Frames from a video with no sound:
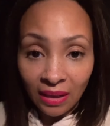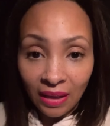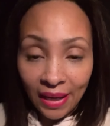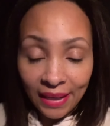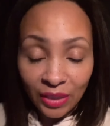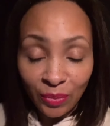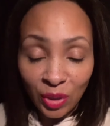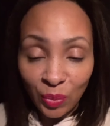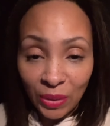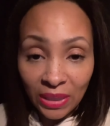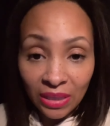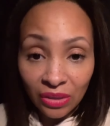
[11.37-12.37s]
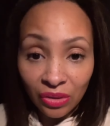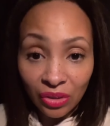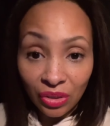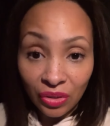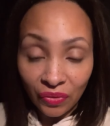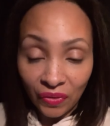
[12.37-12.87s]
asked me to be his
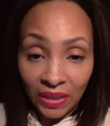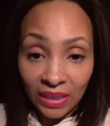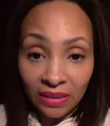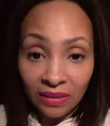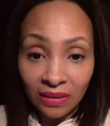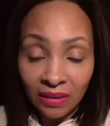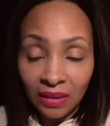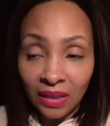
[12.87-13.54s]
girlfriend.